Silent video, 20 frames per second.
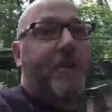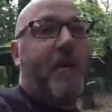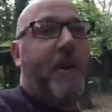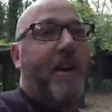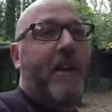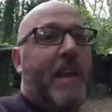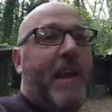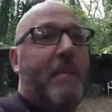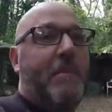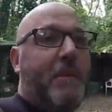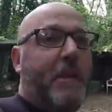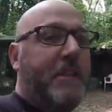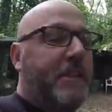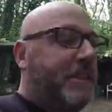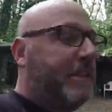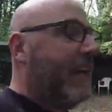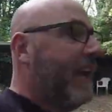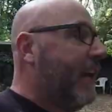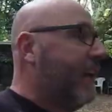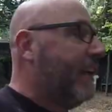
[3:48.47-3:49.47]
quite an
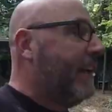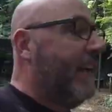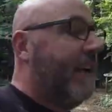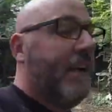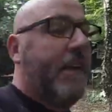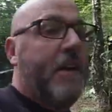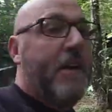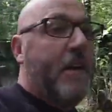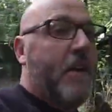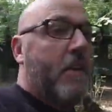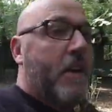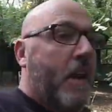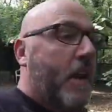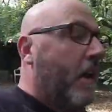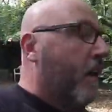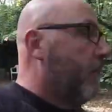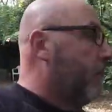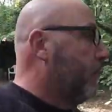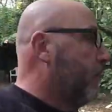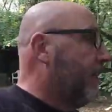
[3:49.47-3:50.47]
ambience down here.
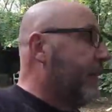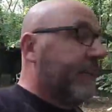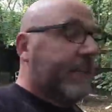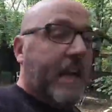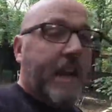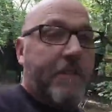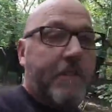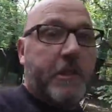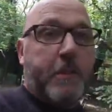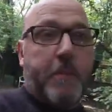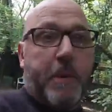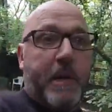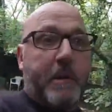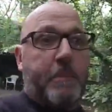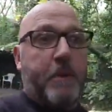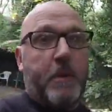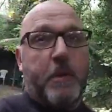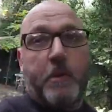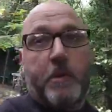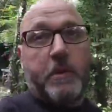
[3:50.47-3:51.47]
We've encouraged
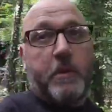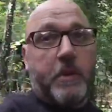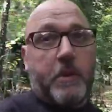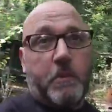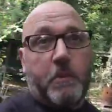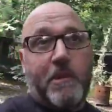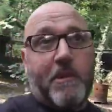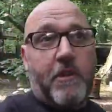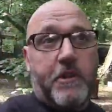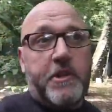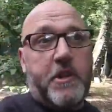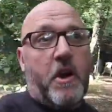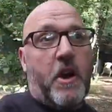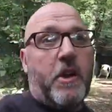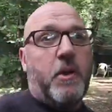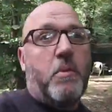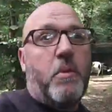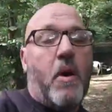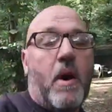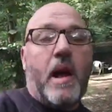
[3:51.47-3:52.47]
people who we're on the
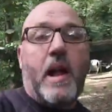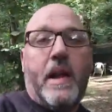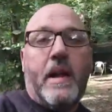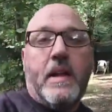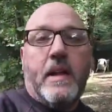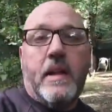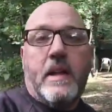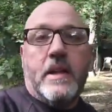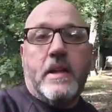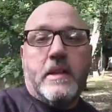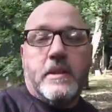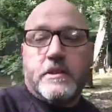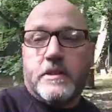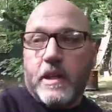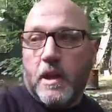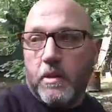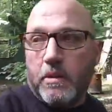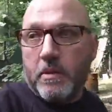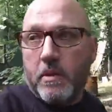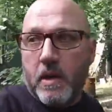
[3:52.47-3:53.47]
Isle of Wight,
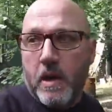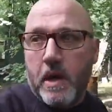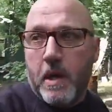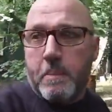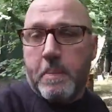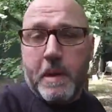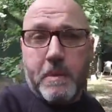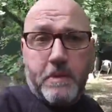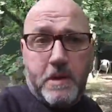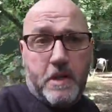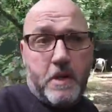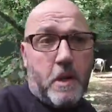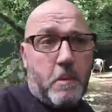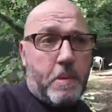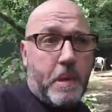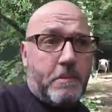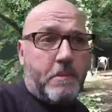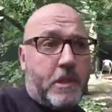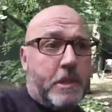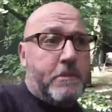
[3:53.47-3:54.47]
so a lot
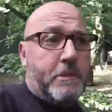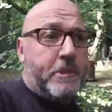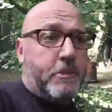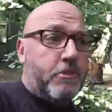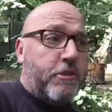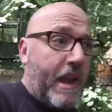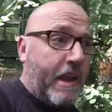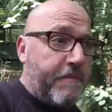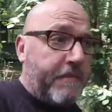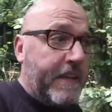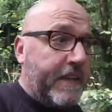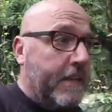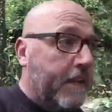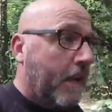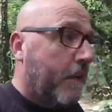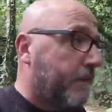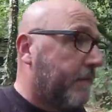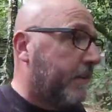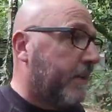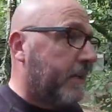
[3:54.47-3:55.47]
of people are going to be travelling.
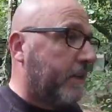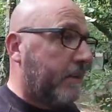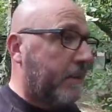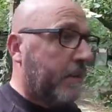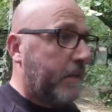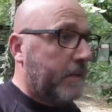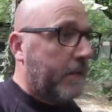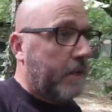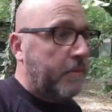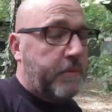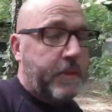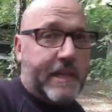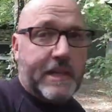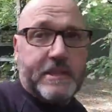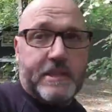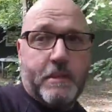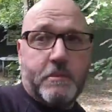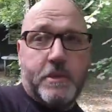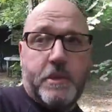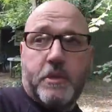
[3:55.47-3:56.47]
Hopefully, if we
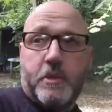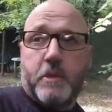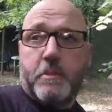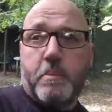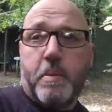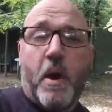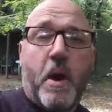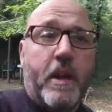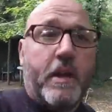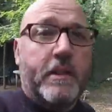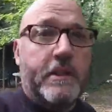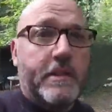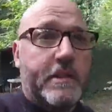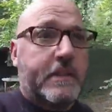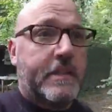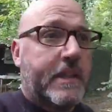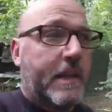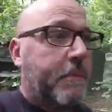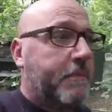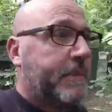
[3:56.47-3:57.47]
get some of you good
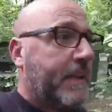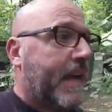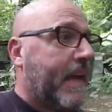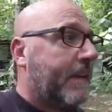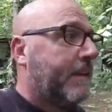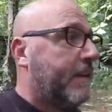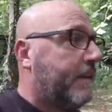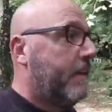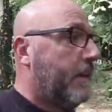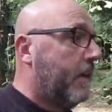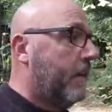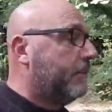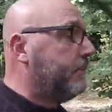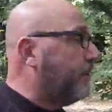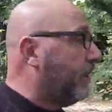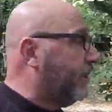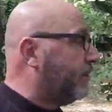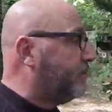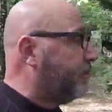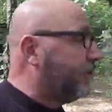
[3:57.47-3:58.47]
pilots, come down and
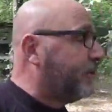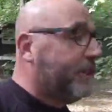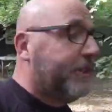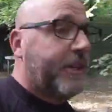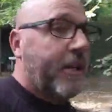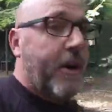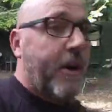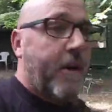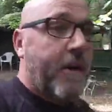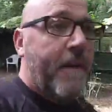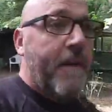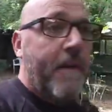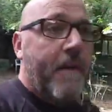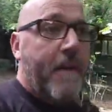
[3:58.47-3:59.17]
show us what you got.